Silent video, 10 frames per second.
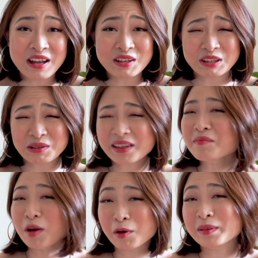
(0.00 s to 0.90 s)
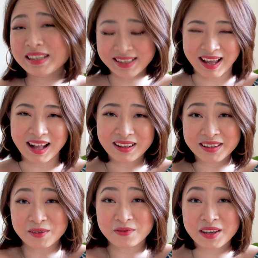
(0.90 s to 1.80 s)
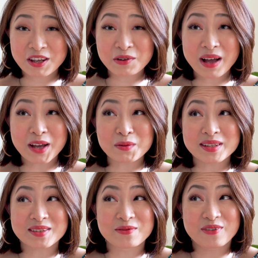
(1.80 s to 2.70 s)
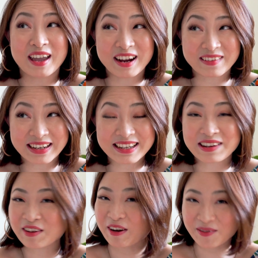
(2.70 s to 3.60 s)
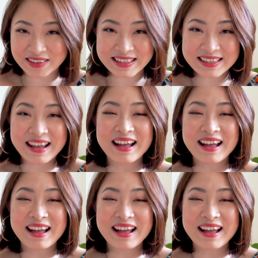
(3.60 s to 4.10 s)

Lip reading: You can probably tell in the video I was very nervous.